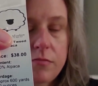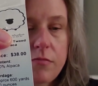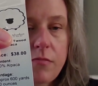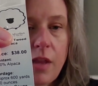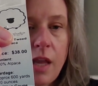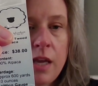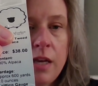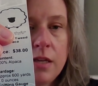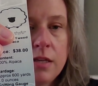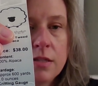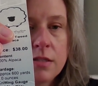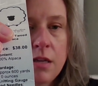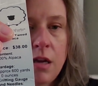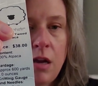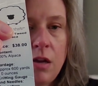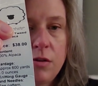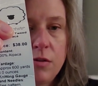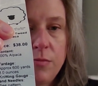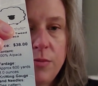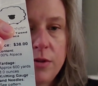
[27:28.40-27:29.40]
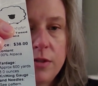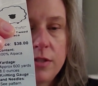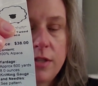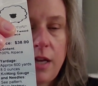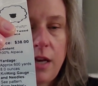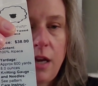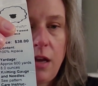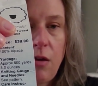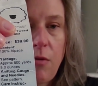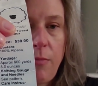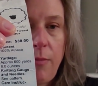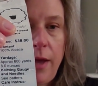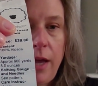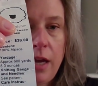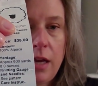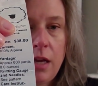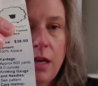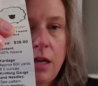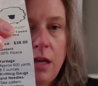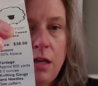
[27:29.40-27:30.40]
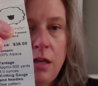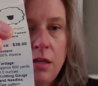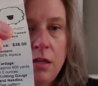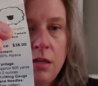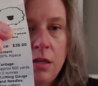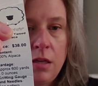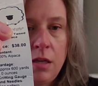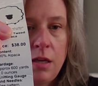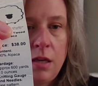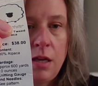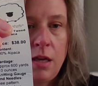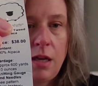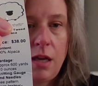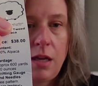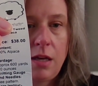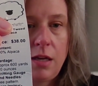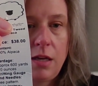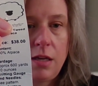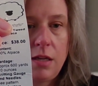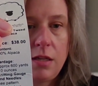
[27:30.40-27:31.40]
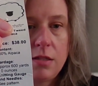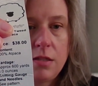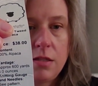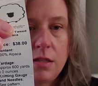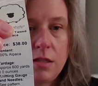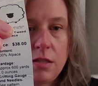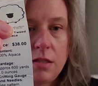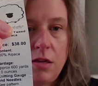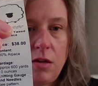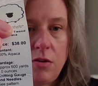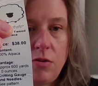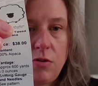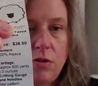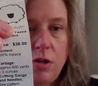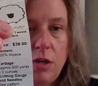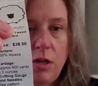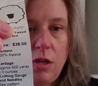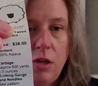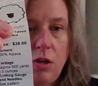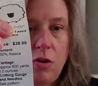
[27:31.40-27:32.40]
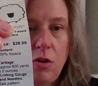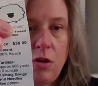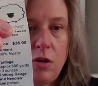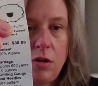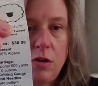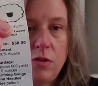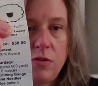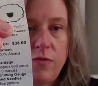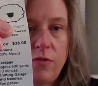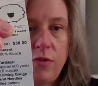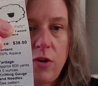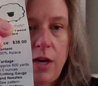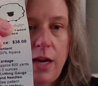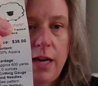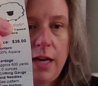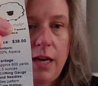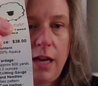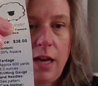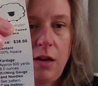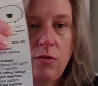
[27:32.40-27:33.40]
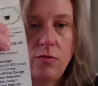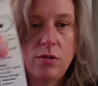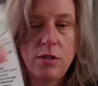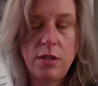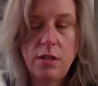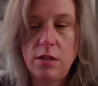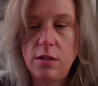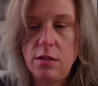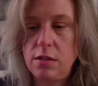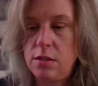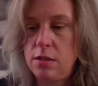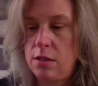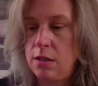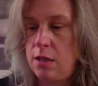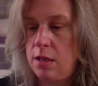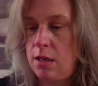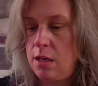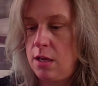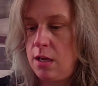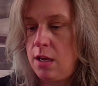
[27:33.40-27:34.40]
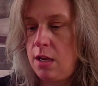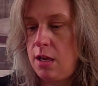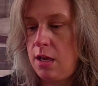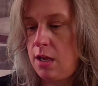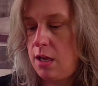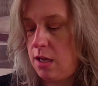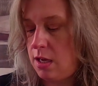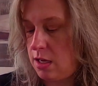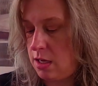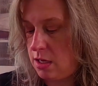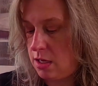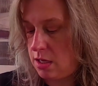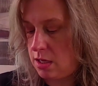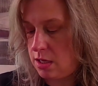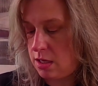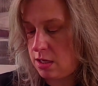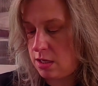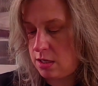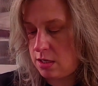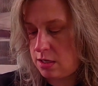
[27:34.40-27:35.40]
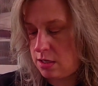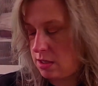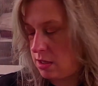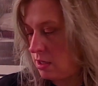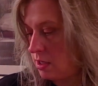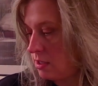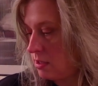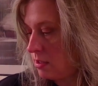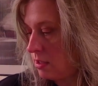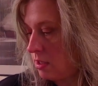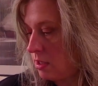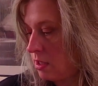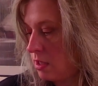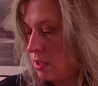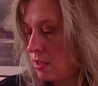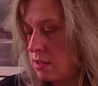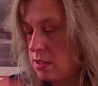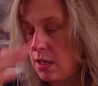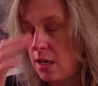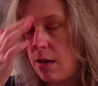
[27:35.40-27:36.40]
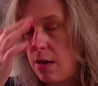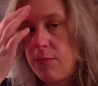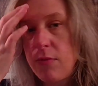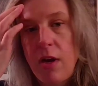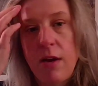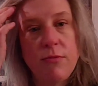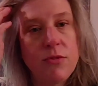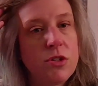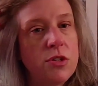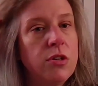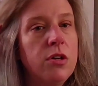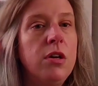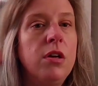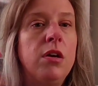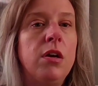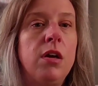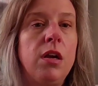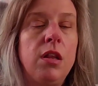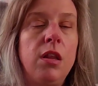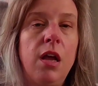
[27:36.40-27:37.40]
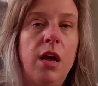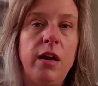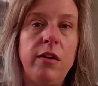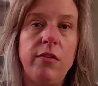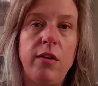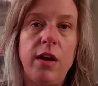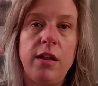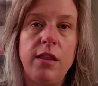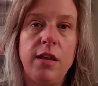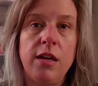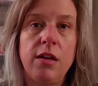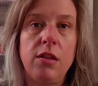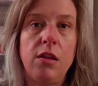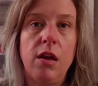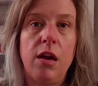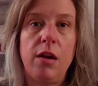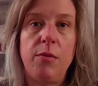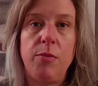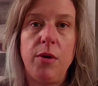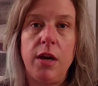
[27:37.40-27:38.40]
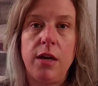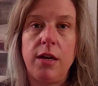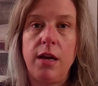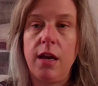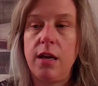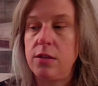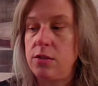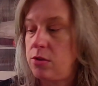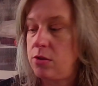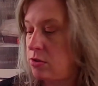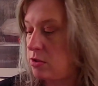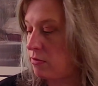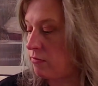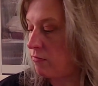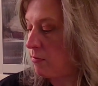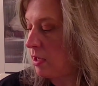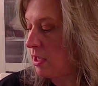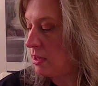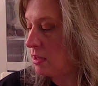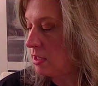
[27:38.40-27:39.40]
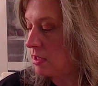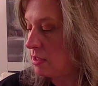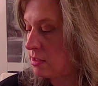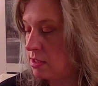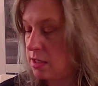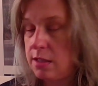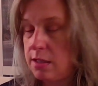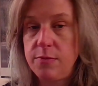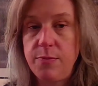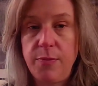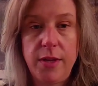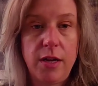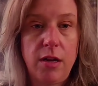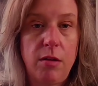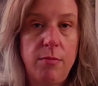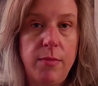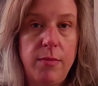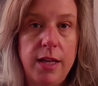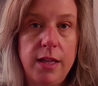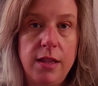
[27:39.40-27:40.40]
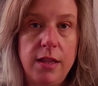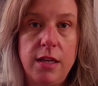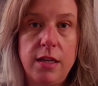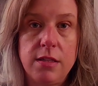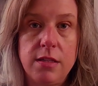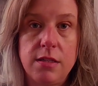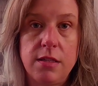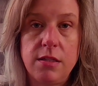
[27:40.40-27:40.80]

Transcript: It is 100% alpaca, and it is 600 yards for 8 ounces. And this is, I'm sure I think a lot of podcasters have made this, and it's been on my list.